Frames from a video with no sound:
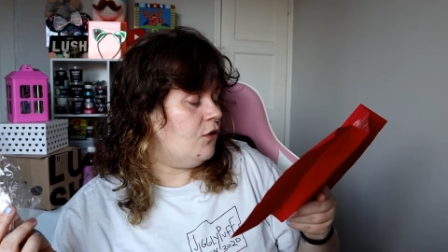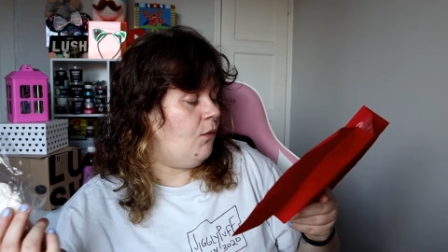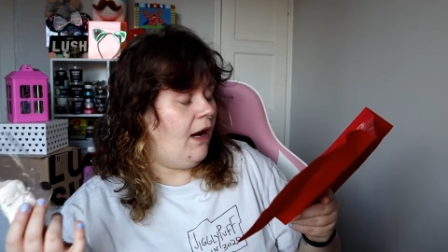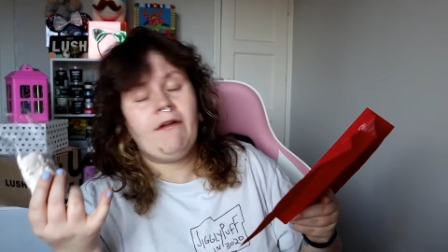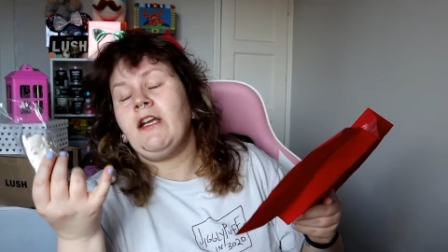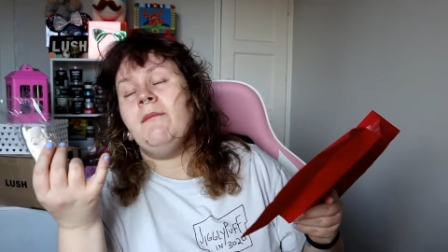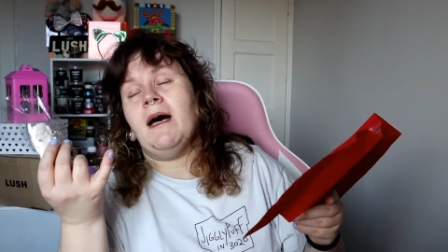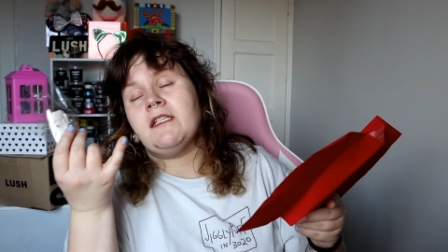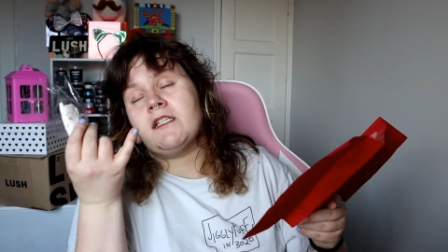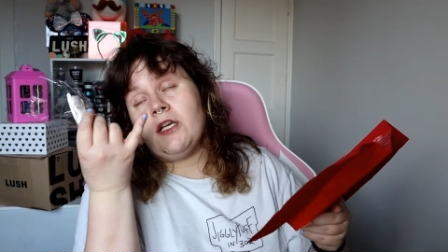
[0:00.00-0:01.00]
you're wearing a
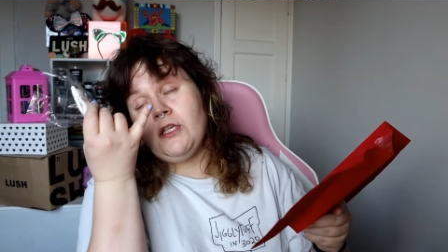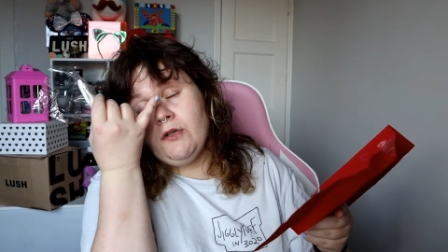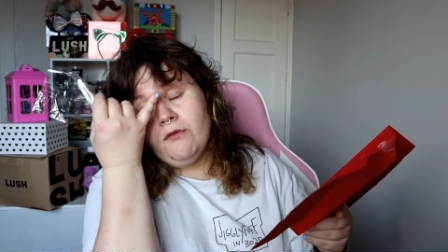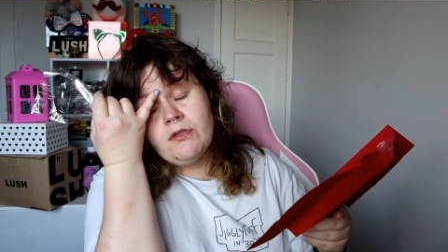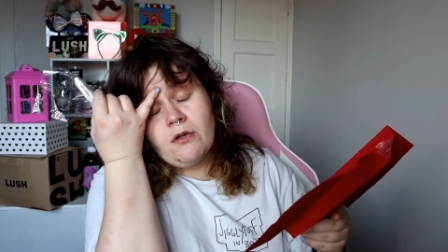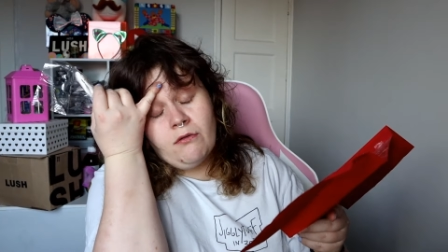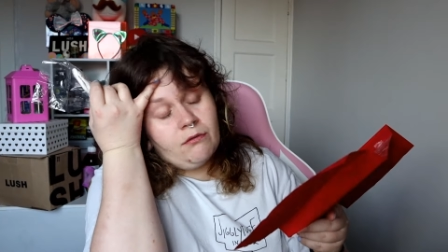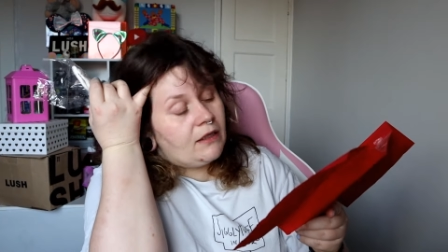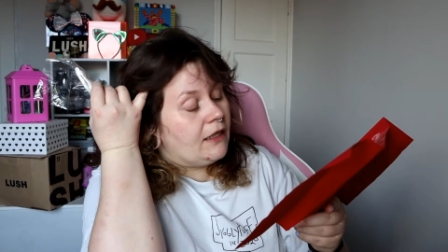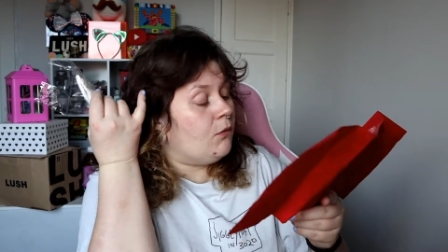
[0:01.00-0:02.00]
mask. Use
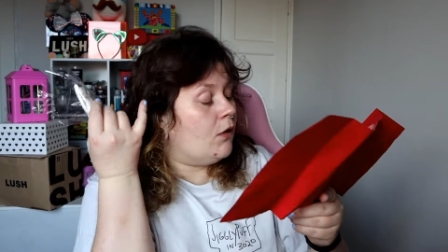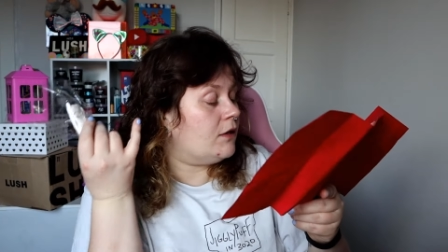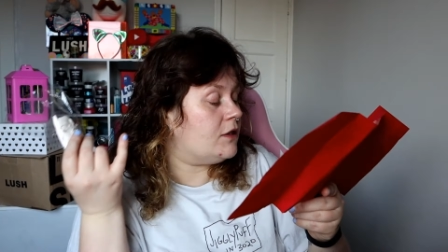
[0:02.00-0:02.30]
only one.